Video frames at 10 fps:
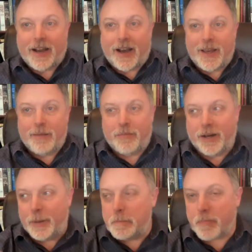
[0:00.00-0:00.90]
I am
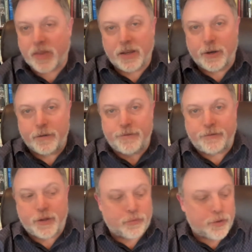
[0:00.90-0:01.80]
a
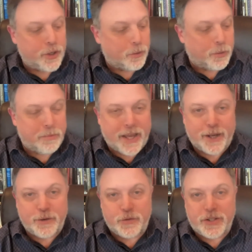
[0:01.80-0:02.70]
53-year-old
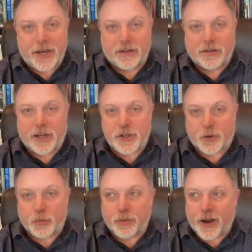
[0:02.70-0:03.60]
man whose
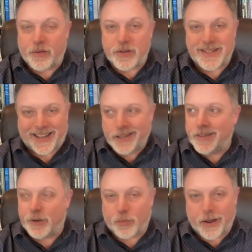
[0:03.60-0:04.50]
technological prowess
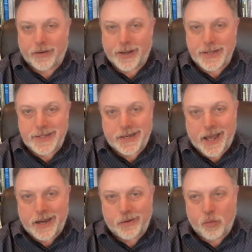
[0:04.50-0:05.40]
ended around
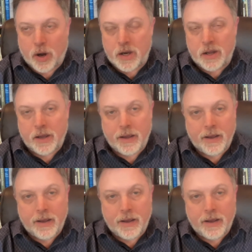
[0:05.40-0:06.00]
1981